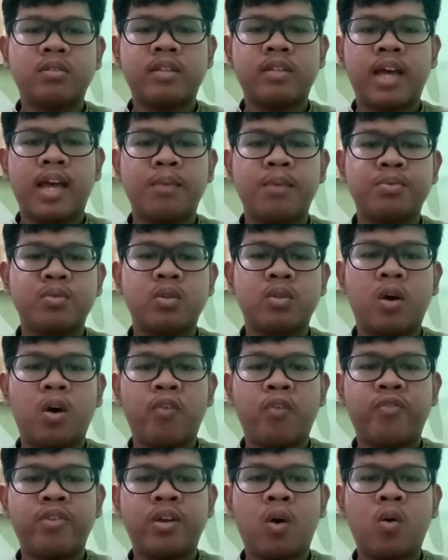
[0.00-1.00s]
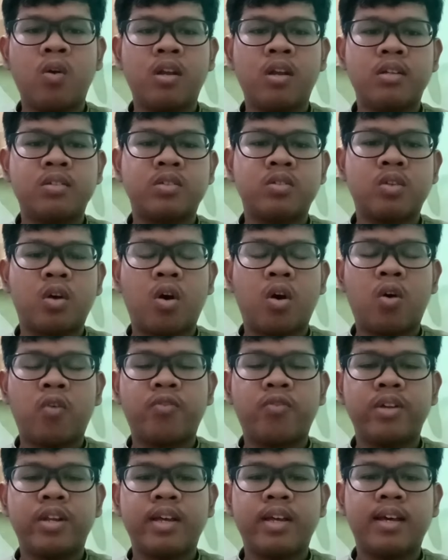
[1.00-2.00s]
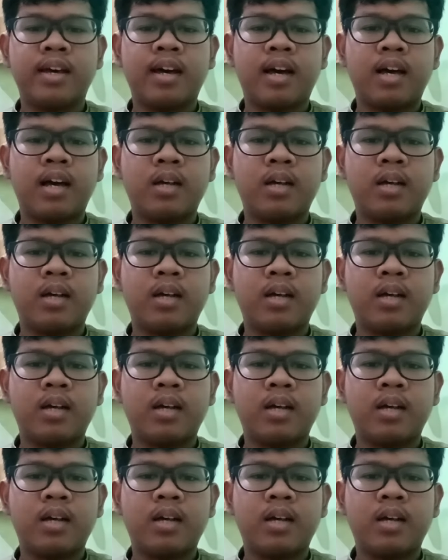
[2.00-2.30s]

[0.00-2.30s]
types of knowledge of the